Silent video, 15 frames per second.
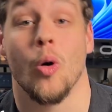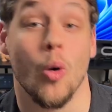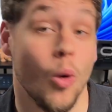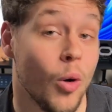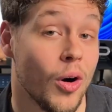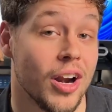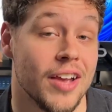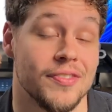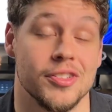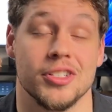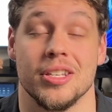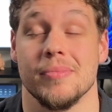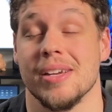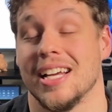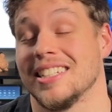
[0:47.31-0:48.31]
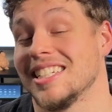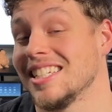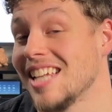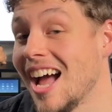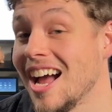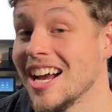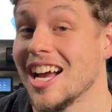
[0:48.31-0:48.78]
or if there's something I did
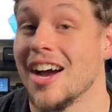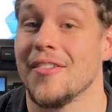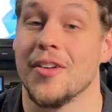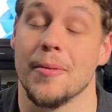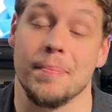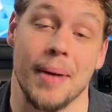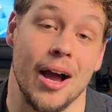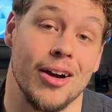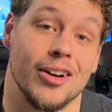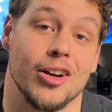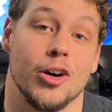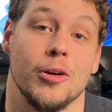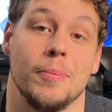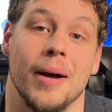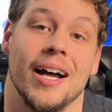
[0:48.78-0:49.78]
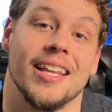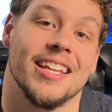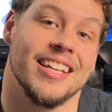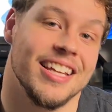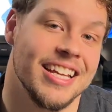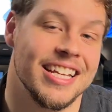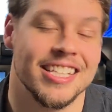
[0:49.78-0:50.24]
not cover about
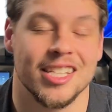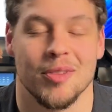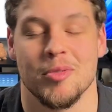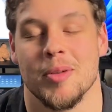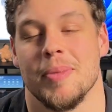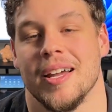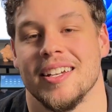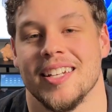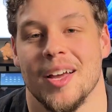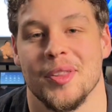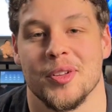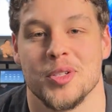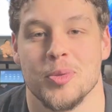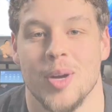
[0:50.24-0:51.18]
Copilot, tell me about it down there as